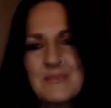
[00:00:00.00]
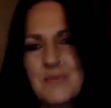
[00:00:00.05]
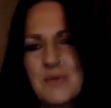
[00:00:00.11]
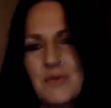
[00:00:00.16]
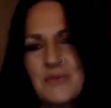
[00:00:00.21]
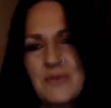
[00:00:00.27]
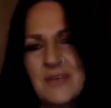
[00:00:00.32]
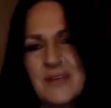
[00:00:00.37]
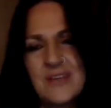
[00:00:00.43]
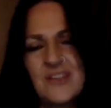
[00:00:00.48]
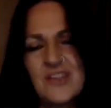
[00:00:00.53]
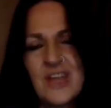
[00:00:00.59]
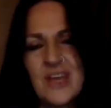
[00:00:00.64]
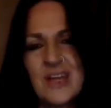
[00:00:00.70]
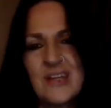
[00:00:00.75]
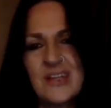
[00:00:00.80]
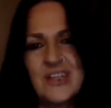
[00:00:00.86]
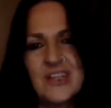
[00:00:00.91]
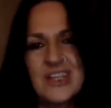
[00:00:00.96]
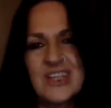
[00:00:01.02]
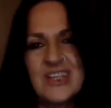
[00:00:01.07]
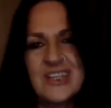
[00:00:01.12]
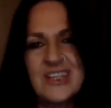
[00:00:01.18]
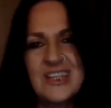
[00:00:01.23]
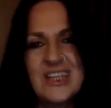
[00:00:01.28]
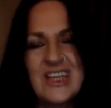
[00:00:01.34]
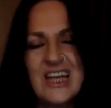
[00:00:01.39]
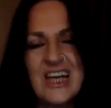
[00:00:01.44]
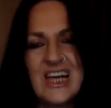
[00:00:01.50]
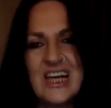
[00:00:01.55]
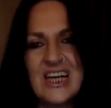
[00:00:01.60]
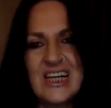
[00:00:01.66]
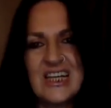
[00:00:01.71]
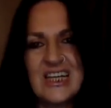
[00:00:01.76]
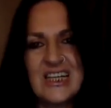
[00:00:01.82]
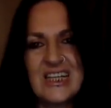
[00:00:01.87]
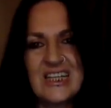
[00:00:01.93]
It's always moving and
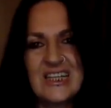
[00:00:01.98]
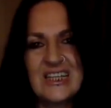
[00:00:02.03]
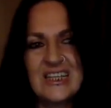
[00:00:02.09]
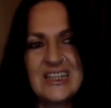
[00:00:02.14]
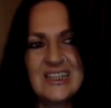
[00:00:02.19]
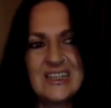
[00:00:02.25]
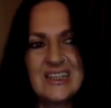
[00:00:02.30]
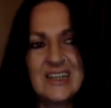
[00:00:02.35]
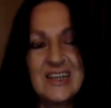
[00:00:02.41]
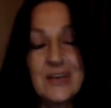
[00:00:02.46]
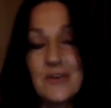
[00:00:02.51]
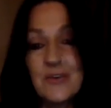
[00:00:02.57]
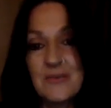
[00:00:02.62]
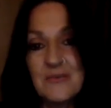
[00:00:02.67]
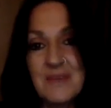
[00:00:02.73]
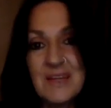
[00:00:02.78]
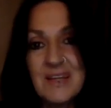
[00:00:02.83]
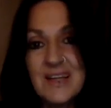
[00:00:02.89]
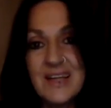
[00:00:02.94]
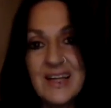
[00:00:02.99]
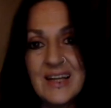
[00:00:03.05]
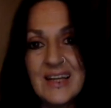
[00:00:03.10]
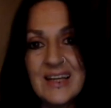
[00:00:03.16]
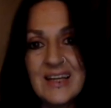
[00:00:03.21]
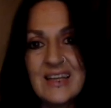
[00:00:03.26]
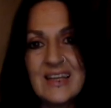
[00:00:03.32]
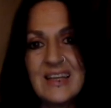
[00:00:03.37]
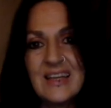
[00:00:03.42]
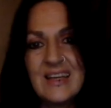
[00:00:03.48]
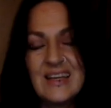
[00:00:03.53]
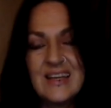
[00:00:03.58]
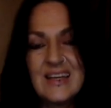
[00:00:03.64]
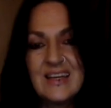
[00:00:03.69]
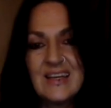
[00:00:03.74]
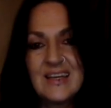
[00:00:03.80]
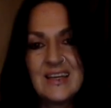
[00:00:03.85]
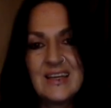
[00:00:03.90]
changing
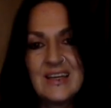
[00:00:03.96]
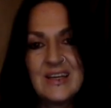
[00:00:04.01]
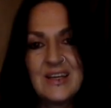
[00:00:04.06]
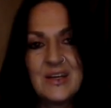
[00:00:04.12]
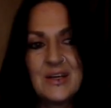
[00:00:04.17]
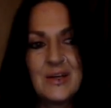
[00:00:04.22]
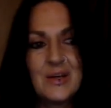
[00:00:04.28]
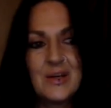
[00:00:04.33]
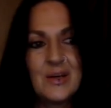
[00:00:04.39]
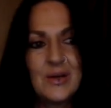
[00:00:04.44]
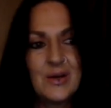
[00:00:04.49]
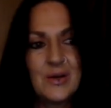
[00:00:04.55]
incrementally